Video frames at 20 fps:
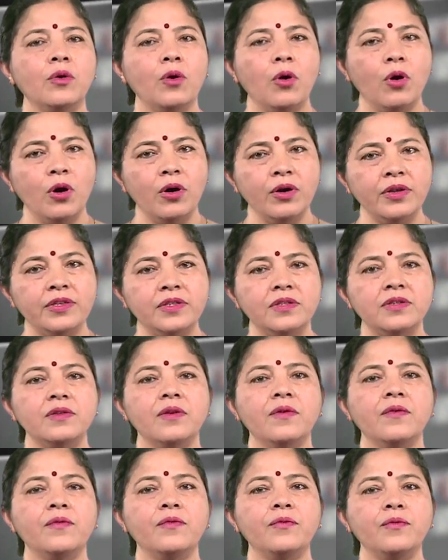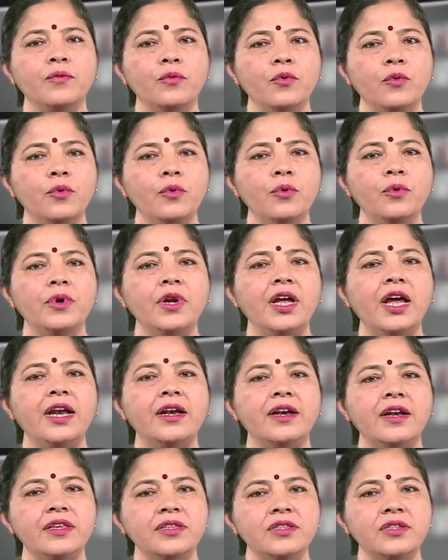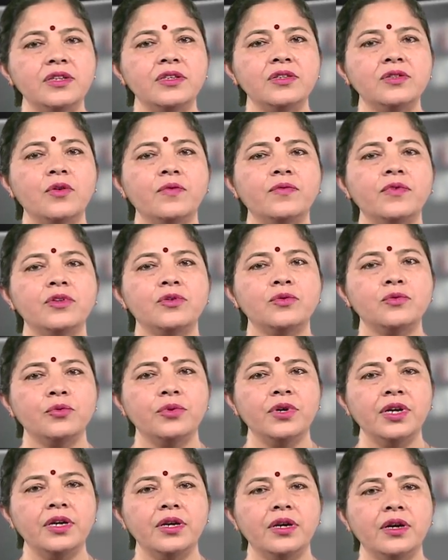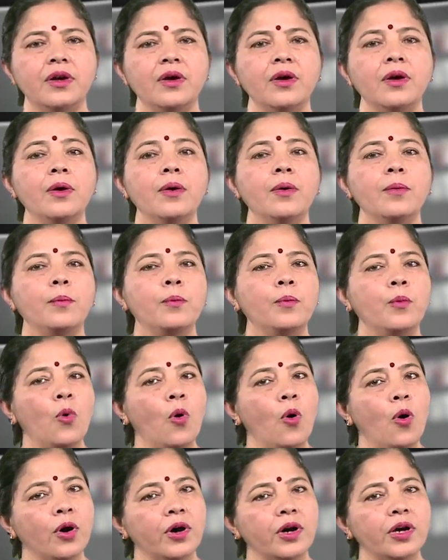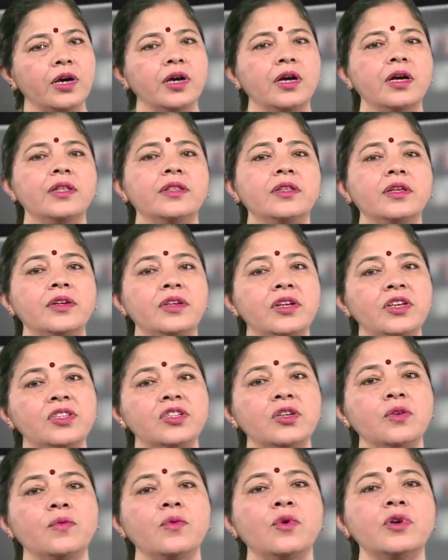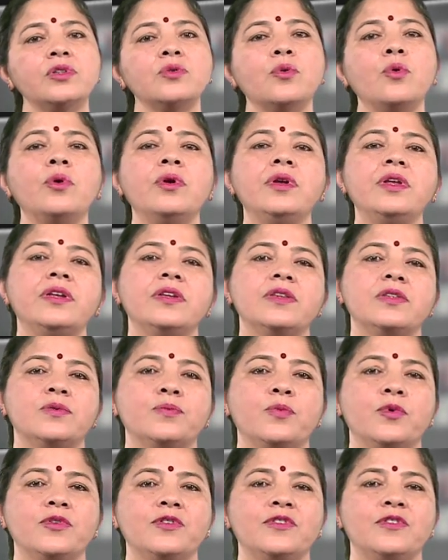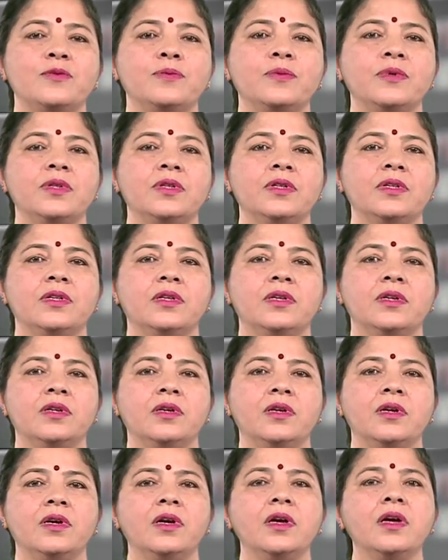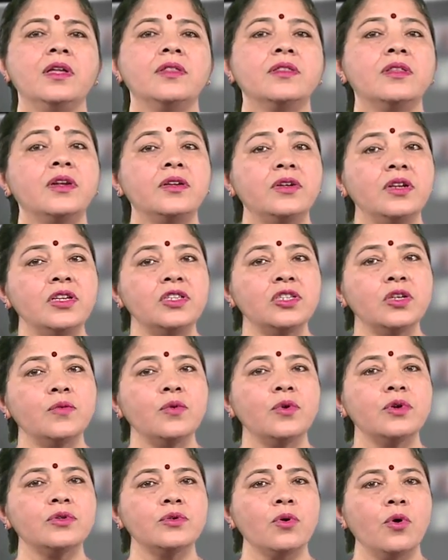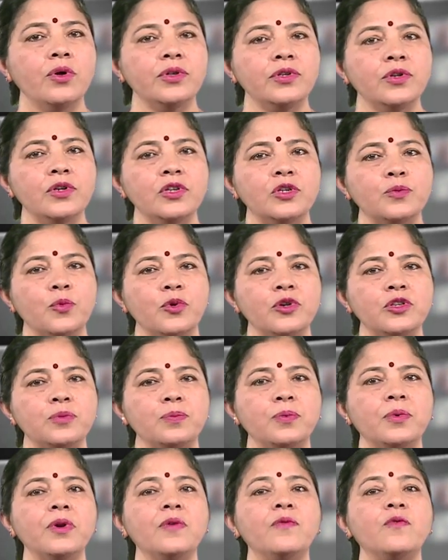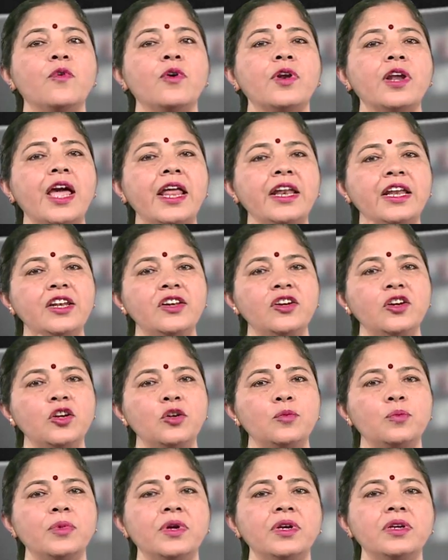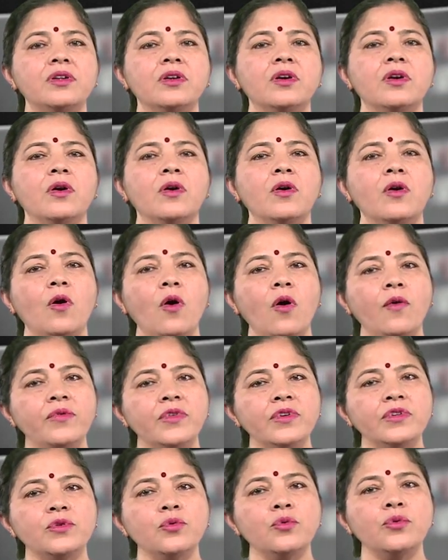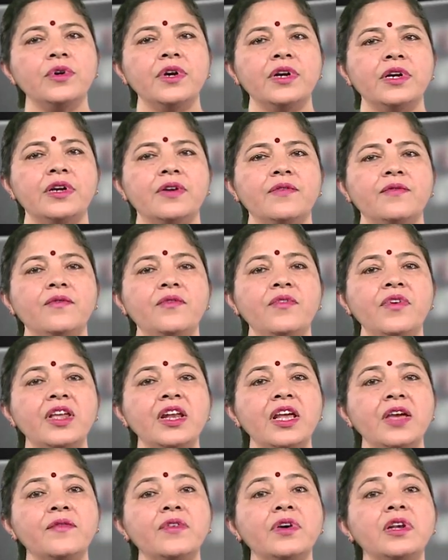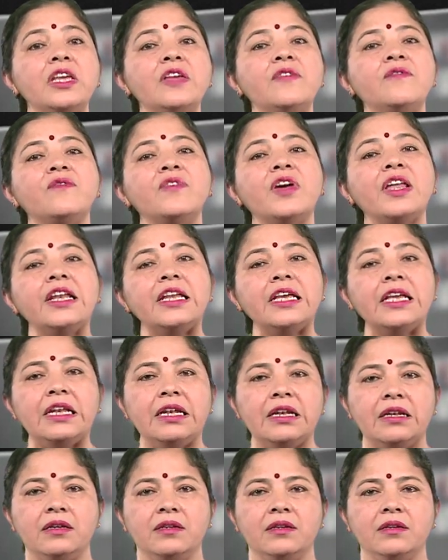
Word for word: clothes, food and residence of the student, Monk, the teacher was wholly responsible. The teacher was also responsible for any treatment of the student wherever he fell ill.